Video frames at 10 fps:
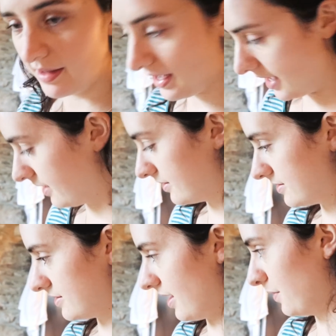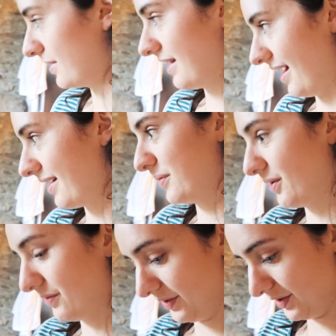yes, I would like
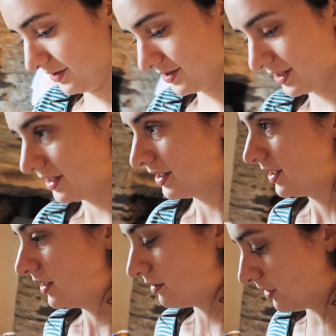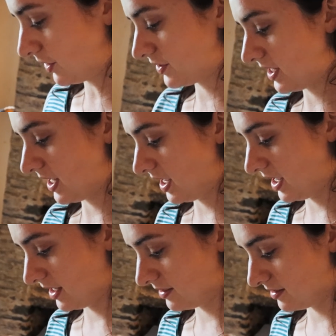more food.
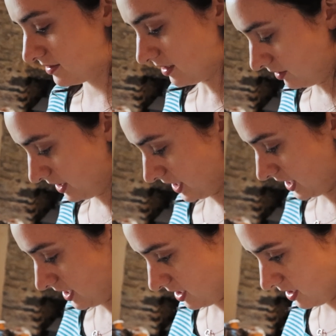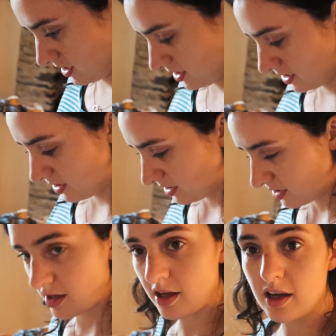Roxy is sulking.
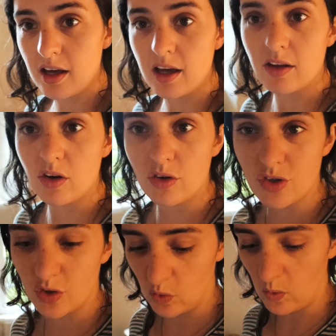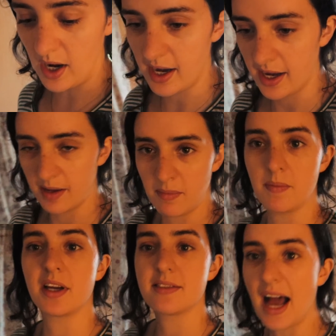Not sure why,
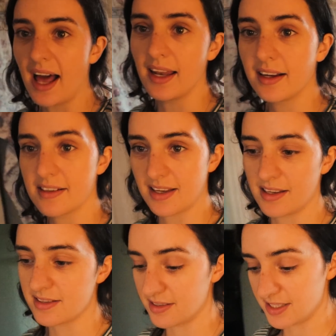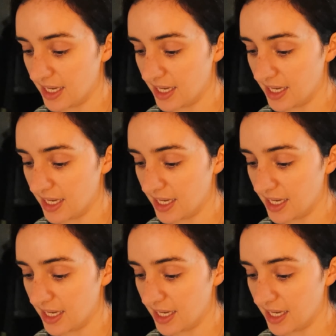maybe because Alex isn't